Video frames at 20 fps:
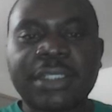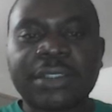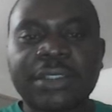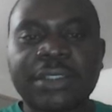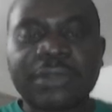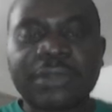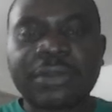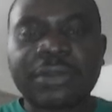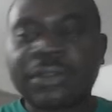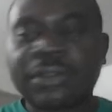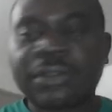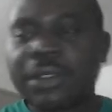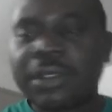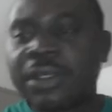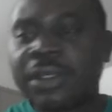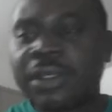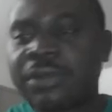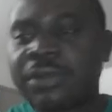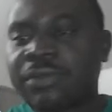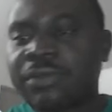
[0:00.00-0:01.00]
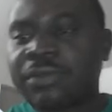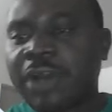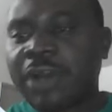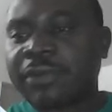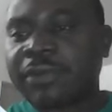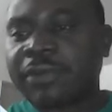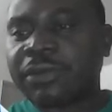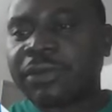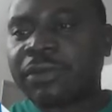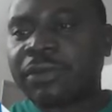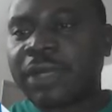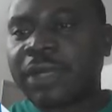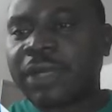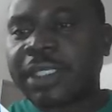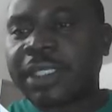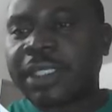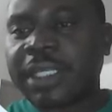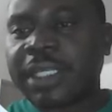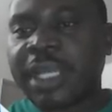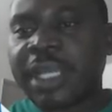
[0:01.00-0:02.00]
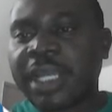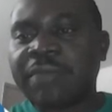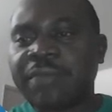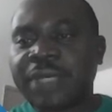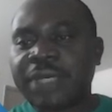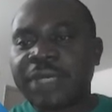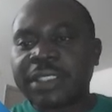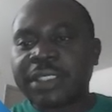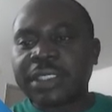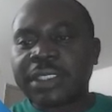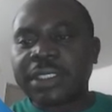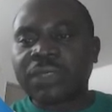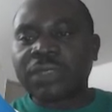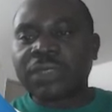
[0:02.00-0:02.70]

So you have to look at the numbers as